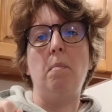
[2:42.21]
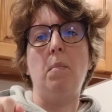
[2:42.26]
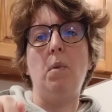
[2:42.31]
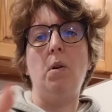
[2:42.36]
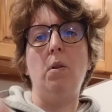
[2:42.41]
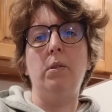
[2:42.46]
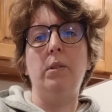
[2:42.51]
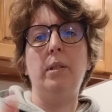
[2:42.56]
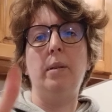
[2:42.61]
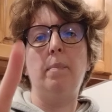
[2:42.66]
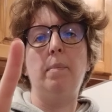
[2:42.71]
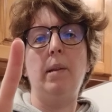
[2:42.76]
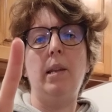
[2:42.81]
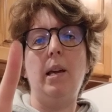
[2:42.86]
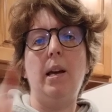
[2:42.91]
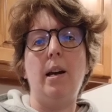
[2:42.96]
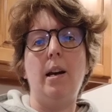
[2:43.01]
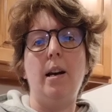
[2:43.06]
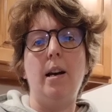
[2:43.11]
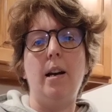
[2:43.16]

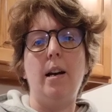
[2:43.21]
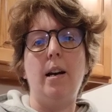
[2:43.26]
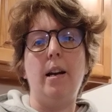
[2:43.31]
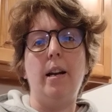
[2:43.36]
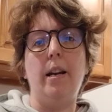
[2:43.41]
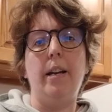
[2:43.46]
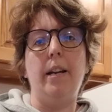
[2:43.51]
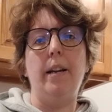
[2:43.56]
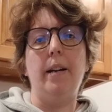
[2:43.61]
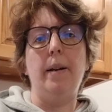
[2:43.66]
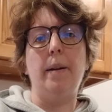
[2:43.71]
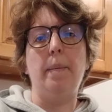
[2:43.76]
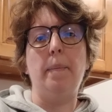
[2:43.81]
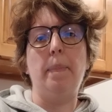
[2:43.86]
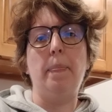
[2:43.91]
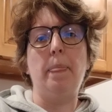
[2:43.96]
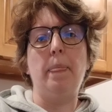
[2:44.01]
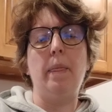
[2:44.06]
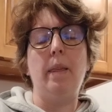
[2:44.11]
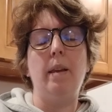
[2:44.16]
Multiply.
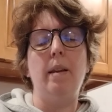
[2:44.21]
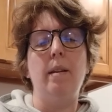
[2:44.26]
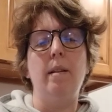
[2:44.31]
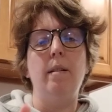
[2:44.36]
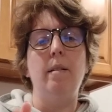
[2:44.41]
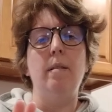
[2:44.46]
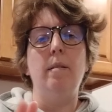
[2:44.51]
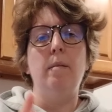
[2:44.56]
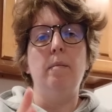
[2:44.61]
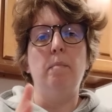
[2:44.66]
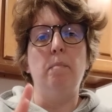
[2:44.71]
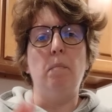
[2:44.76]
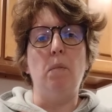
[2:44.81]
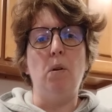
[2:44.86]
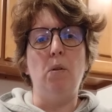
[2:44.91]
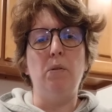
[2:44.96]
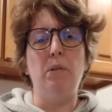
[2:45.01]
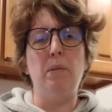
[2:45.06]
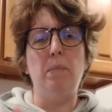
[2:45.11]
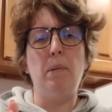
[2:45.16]

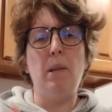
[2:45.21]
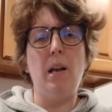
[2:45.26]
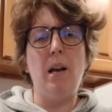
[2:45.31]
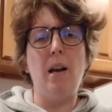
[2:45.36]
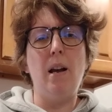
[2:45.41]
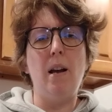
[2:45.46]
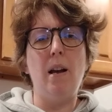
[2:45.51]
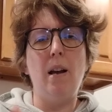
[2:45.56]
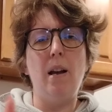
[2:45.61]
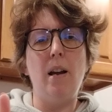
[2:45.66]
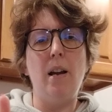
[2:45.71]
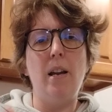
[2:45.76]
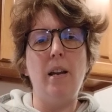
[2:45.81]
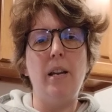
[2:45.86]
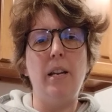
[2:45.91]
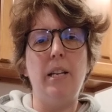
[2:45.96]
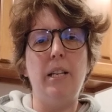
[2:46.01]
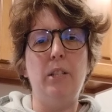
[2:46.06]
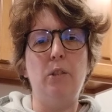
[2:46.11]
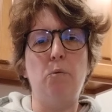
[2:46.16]

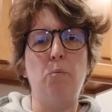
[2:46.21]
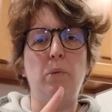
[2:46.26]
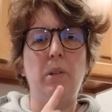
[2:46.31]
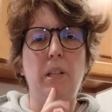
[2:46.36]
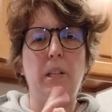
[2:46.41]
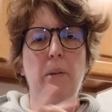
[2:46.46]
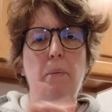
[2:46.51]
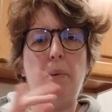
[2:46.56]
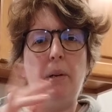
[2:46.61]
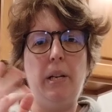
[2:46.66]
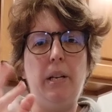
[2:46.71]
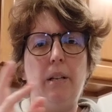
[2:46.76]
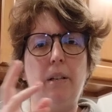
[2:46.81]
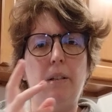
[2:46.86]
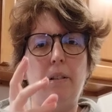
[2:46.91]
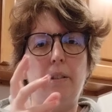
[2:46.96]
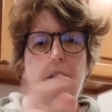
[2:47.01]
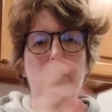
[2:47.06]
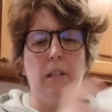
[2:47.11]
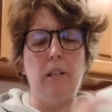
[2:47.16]
Multiply is really
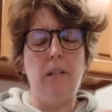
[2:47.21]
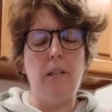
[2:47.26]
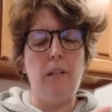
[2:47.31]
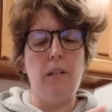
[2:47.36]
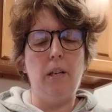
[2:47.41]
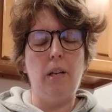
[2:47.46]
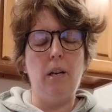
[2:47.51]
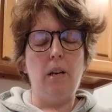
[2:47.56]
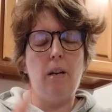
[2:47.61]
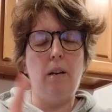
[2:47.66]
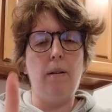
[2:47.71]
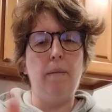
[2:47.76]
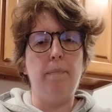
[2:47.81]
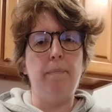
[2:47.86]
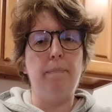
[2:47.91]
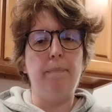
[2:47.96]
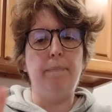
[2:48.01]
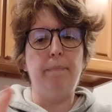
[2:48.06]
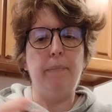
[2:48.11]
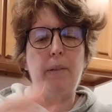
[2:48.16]
weird.
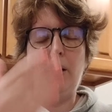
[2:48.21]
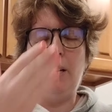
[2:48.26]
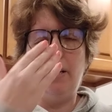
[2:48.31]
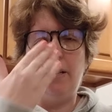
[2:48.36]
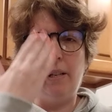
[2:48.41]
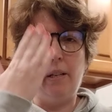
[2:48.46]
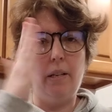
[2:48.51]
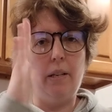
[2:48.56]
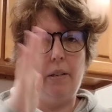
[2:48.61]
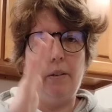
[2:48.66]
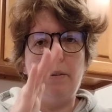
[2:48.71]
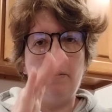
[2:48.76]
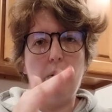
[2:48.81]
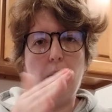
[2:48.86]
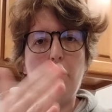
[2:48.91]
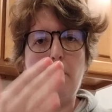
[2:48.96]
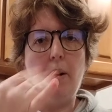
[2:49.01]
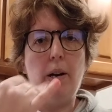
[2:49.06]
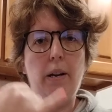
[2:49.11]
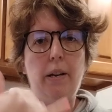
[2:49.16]
I don't
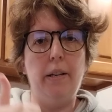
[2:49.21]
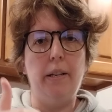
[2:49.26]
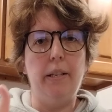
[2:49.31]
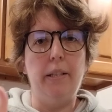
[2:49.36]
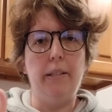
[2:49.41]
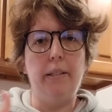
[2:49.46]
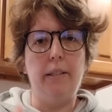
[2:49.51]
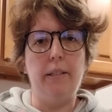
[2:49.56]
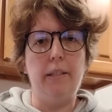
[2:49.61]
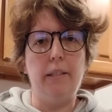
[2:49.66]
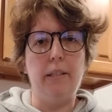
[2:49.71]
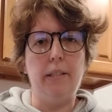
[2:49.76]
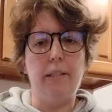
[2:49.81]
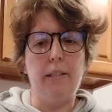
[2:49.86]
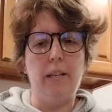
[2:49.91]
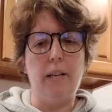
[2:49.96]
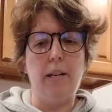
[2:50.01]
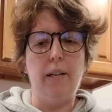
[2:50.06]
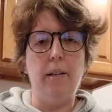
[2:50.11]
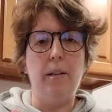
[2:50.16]
know why it's this
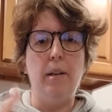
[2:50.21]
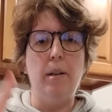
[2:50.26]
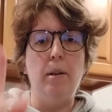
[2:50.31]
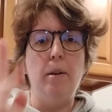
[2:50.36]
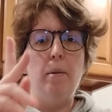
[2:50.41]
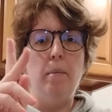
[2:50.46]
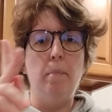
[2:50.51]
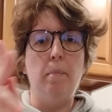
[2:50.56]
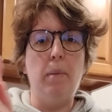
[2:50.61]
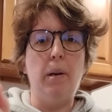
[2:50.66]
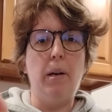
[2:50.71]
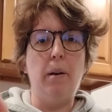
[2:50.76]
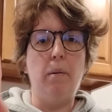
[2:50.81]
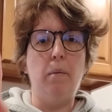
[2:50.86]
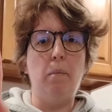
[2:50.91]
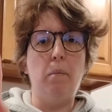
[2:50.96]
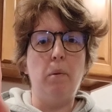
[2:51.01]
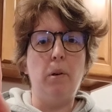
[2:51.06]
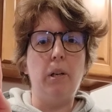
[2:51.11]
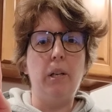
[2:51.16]
sign.
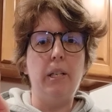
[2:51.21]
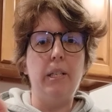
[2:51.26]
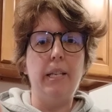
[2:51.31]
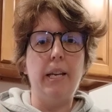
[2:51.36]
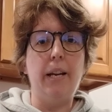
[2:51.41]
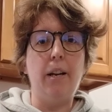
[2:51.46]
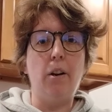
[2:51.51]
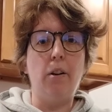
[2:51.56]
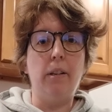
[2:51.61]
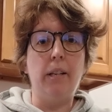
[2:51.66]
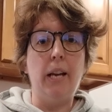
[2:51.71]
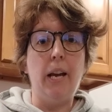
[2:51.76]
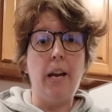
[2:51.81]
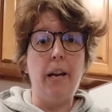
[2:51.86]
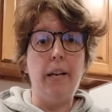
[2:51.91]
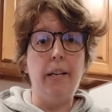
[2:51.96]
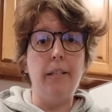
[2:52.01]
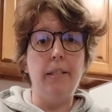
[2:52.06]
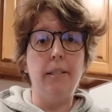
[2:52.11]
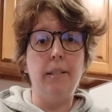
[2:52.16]
But we're going to take our
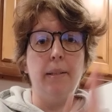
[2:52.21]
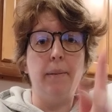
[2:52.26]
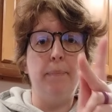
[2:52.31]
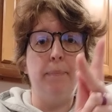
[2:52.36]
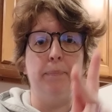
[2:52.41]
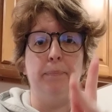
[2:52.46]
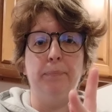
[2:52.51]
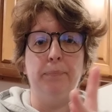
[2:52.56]
K's